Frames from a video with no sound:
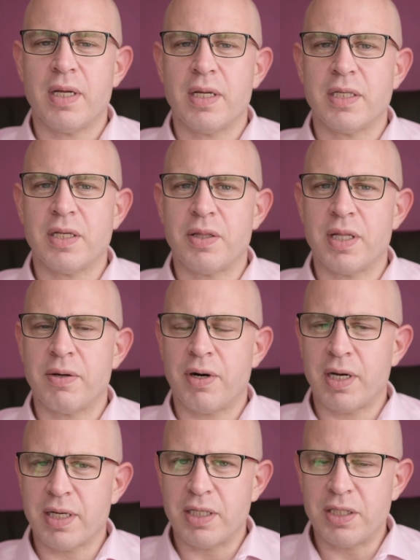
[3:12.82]
So there
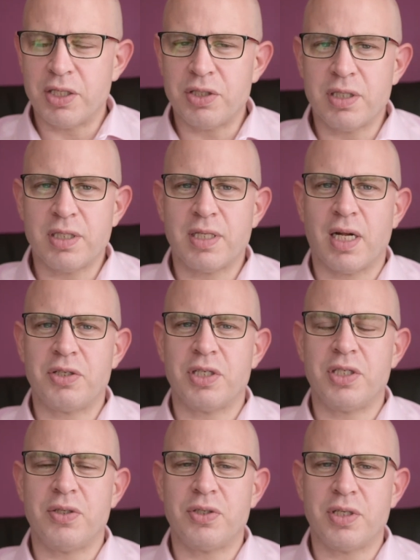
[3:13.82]
are conditions such
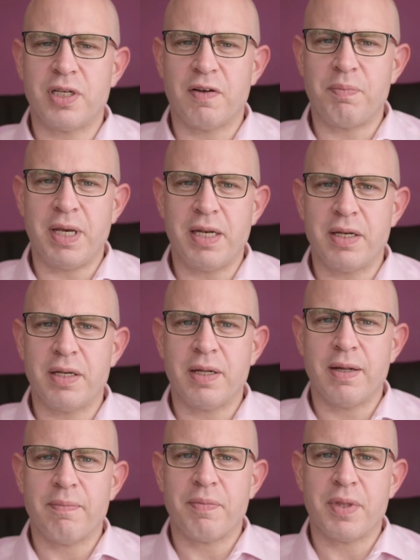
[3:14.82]
as you should have been
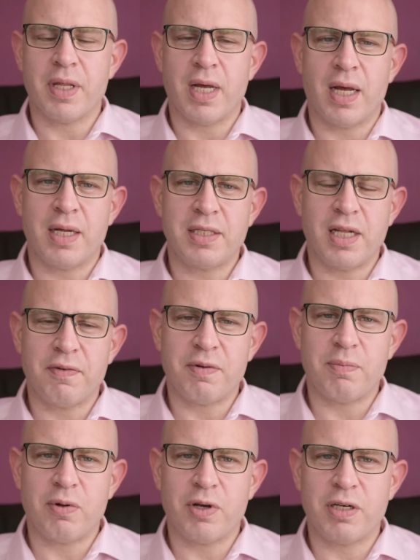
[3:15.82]

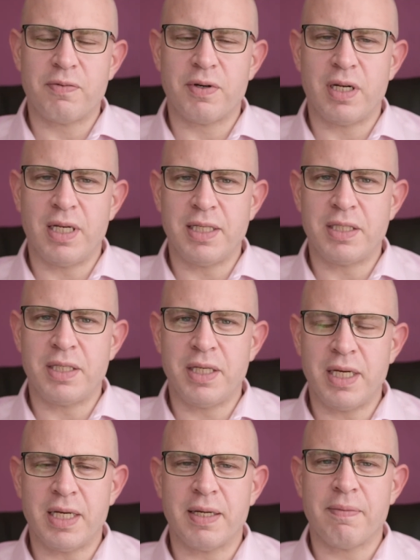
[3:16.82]
self-employed for at least a
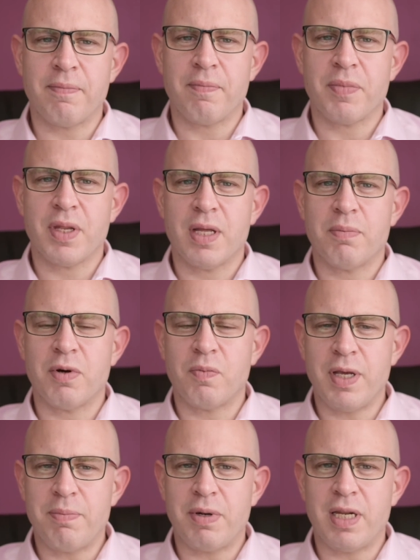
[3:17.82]
year, but
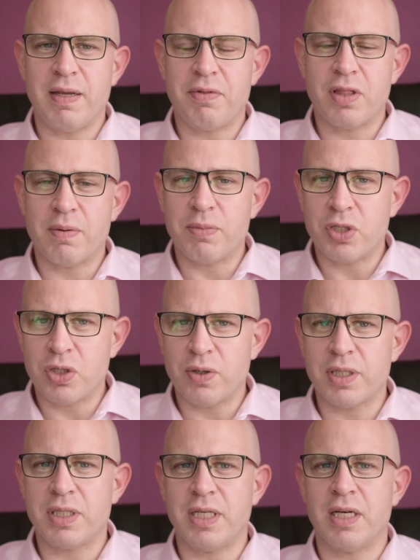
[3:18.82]
we believe that the
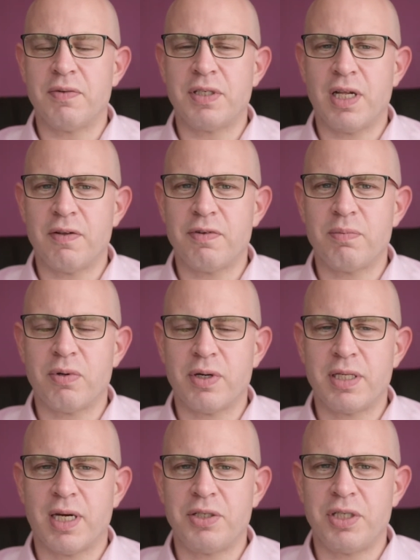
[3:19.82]
majority of
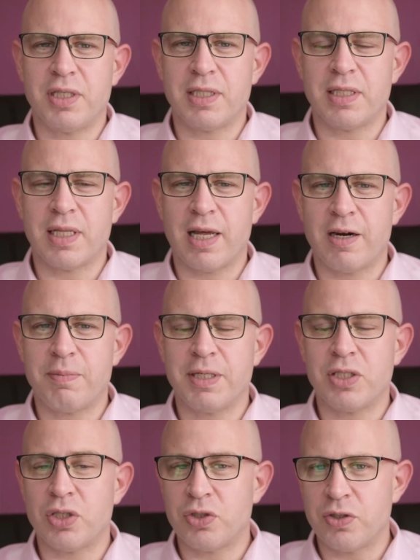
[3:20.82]
self-employed hygienists and
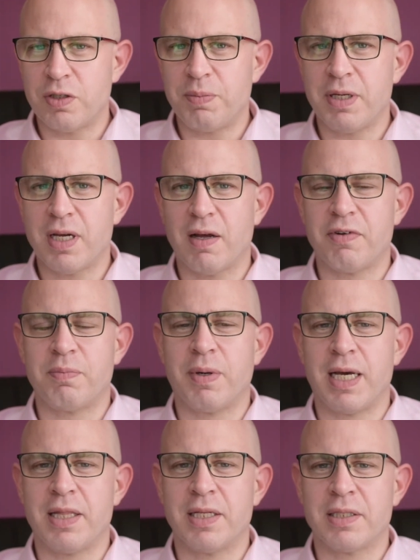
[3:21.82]
therapists should be covered
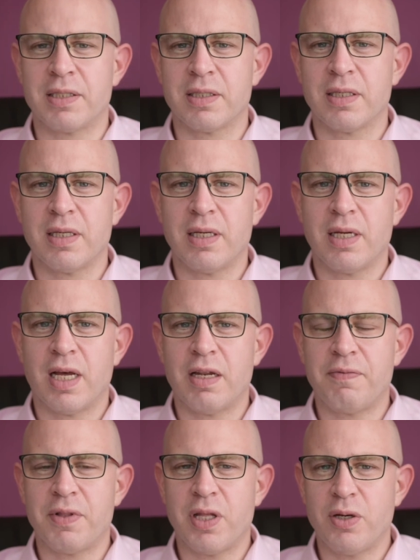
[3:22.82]
by this.
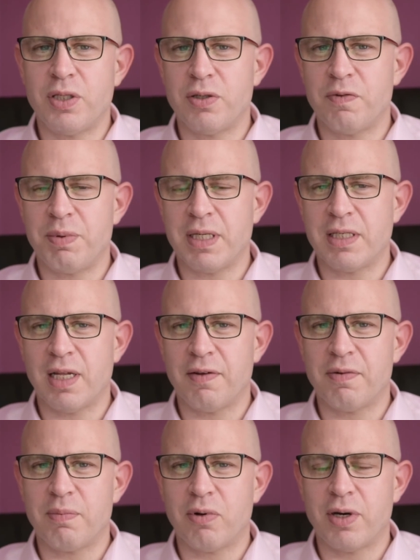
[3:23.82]
And for those who have been
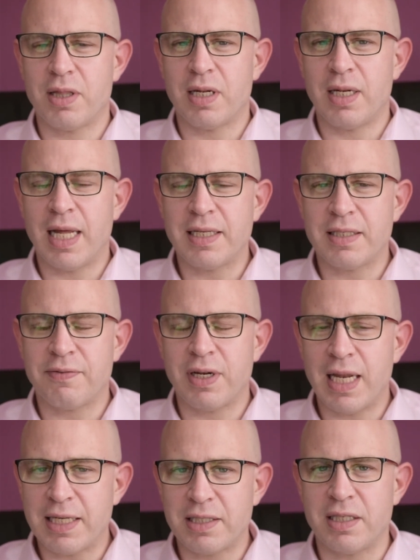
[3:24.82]
self-employed for
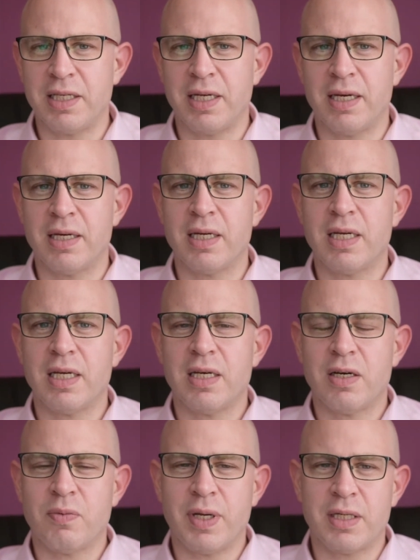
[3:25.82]
less than a year,
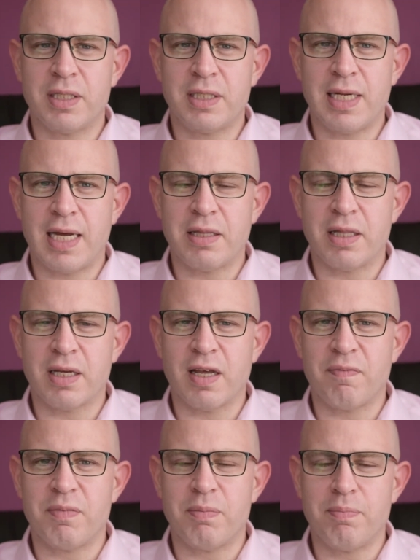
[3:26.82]
we understand that the
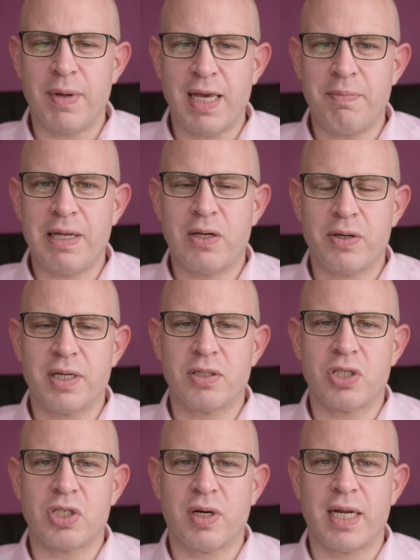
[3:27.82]
government may be looking
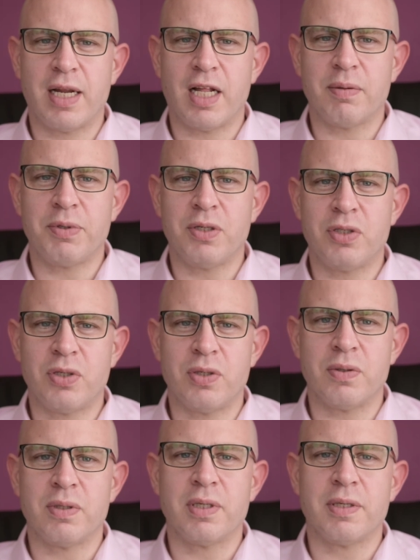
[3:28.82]
to try and help you too.